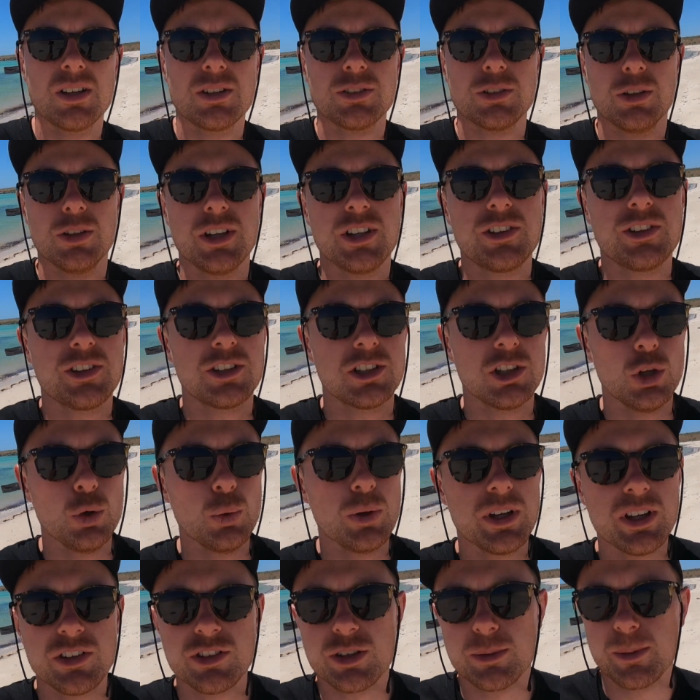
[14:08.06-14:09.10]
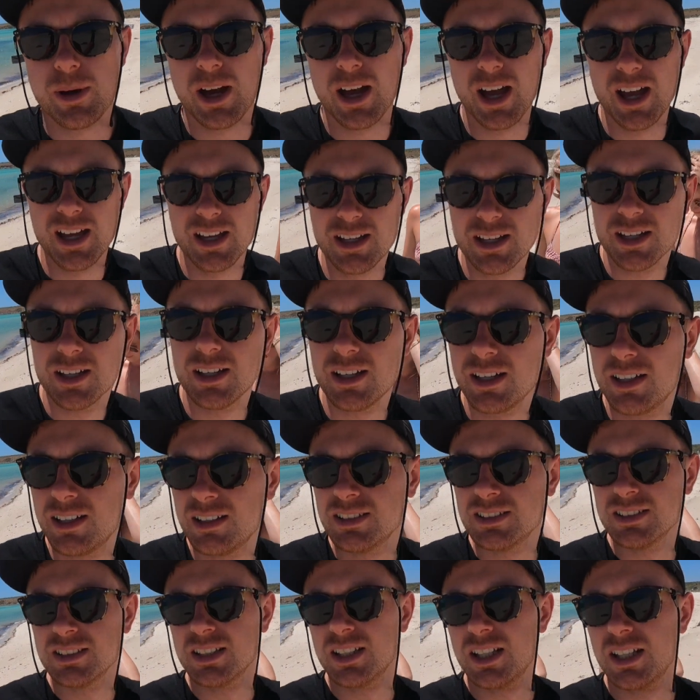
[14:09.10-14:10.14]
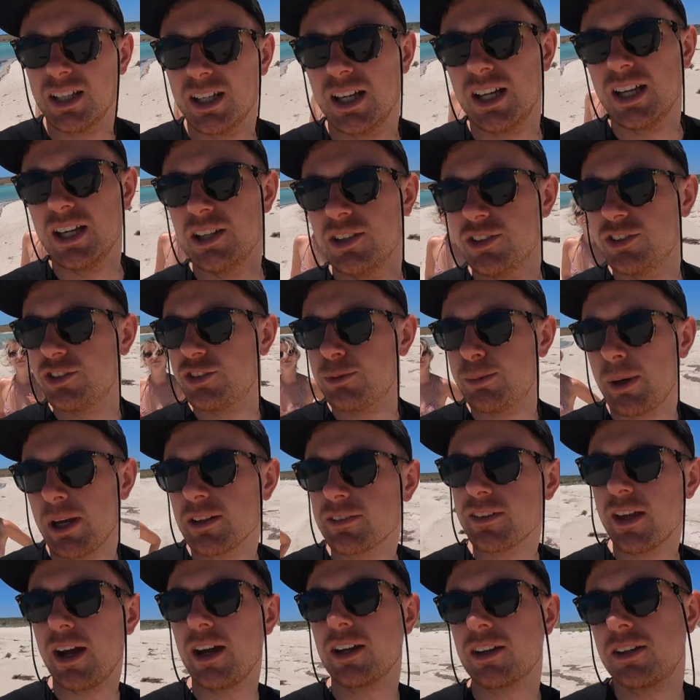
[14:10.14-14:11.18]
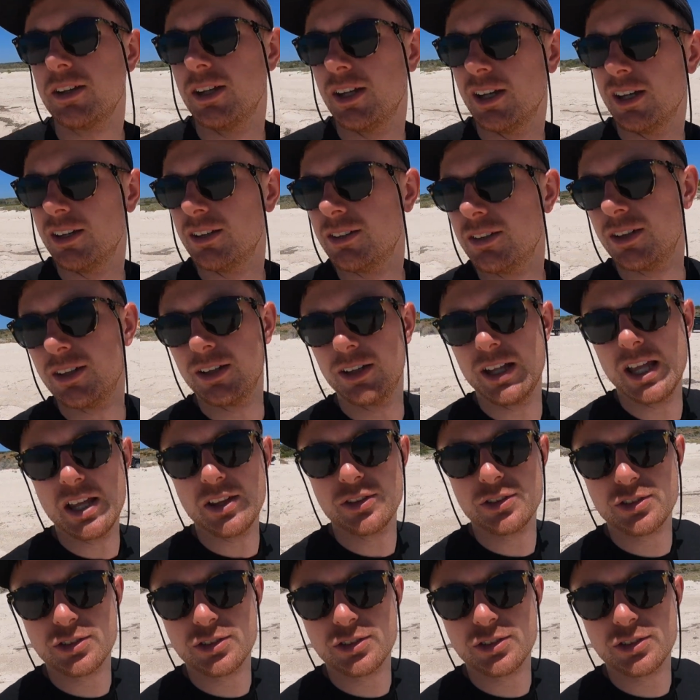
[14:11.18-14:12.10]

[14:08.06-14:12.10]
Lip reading: So this is Louisa Bay. It is spectacular. It's